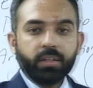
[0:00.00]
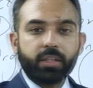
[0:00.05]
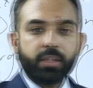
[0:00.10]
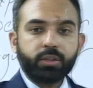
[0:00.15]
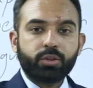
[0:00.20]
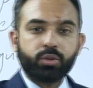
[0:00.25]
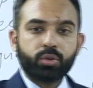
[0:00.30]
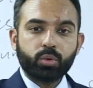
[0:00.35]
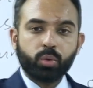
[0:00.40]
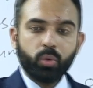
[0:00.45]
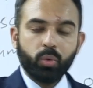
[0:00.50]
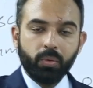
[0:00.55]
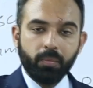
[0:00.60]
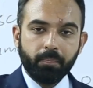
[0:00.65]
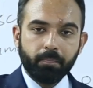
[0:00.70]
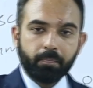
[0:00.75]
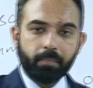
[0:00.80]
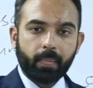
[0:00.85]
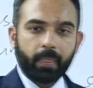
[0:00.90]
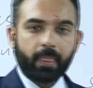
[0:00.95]
That
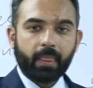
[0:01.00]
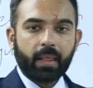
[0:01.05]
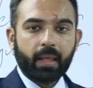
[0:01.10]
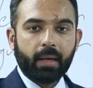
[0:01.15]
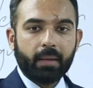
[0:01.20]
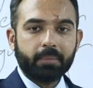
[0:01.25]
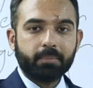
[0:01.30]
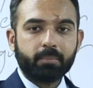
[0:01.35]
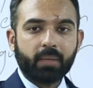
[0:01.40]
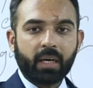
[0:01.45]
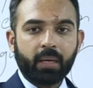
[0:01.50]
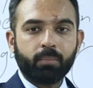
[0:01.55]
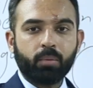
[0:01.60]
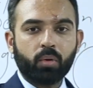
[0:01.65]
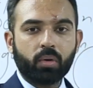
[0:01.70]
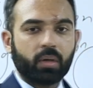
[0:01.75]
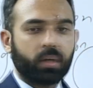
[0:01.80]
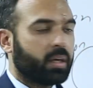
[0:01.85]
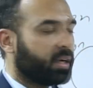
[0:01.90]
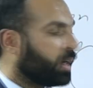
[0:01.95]
soon my
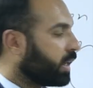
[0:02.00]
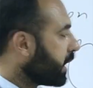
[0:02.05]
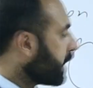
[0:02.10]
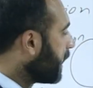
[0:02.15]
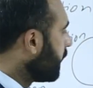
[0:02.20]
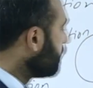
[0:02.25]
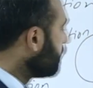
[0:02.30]
book,